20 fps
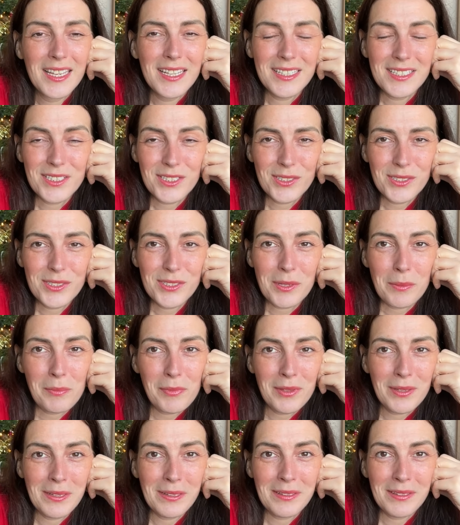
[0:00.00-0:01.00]
It's just
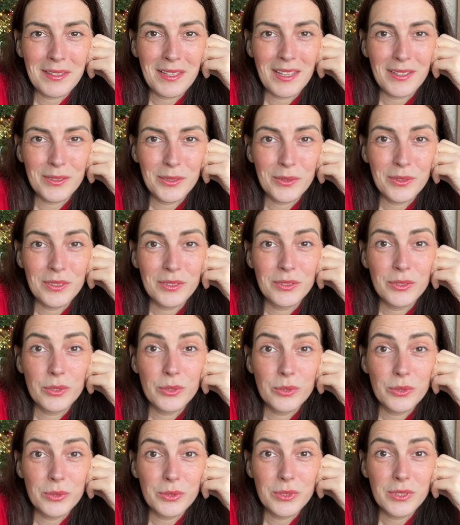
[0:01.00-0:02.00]
something that you can
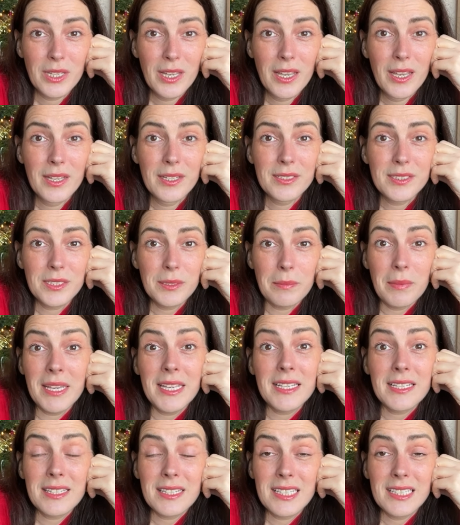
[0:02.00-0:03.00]
use to
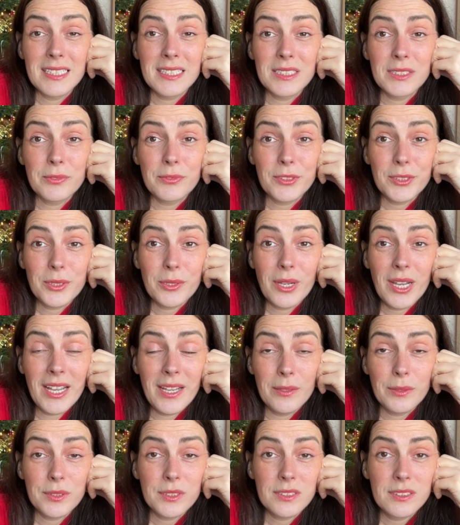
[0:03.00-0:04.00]
make things for your
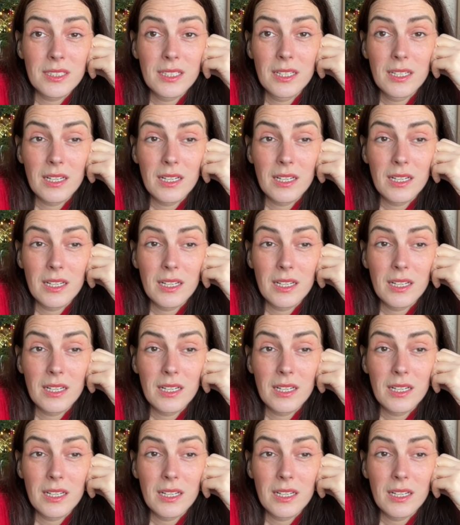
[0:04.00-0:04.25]
house.